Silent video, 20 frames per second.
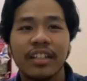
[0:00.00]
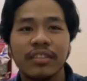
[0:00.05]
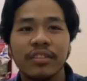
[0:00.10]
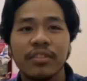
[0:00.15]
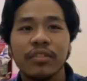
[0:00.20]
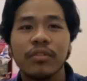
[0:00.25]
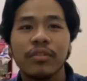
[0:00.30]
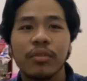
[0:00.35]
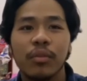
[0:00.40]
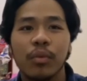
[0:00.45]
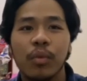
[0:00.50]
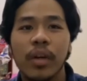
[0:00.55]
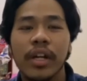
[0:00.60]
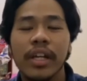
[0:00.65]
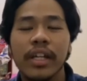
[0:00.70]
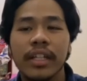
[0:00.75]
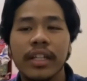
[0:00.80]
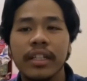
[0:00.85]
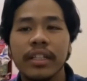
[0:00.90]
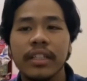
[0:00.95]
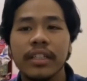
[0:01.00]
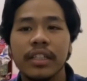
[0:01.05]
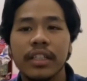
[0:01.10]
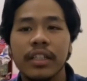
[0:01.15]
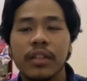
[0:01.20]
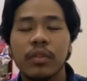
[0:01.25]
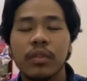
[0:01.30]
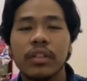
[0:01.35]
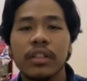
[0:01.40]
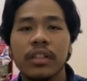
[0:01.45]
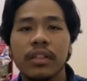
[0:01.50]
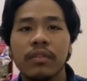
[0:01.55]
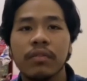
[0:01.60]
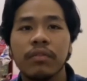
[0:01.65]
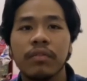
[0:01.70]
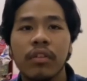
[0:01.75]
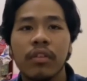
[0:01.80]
so y equal